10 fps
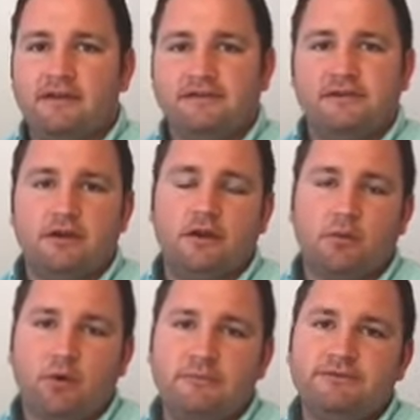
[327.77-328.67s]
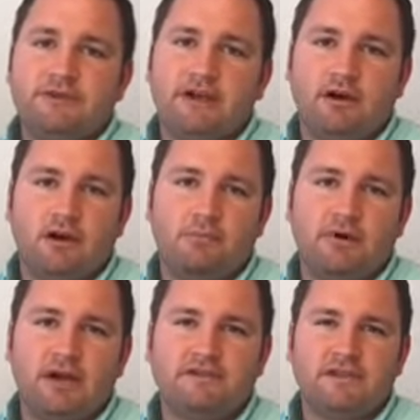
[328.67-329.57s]
you can see on our website, our
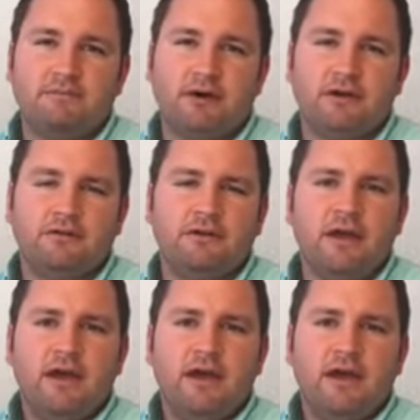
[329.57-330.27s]
pricing model.